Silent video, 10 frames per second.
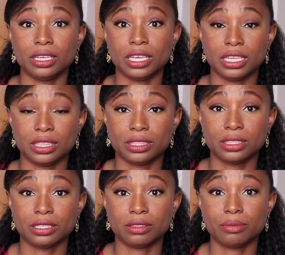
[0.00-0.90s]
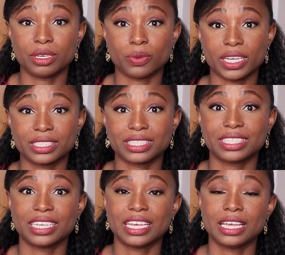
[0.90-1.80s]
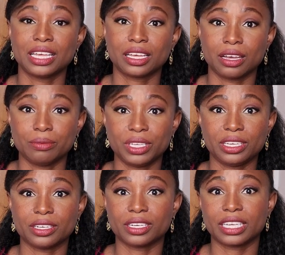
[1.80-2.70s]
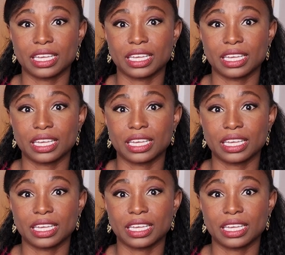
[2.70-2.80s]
in the Midwest, come here,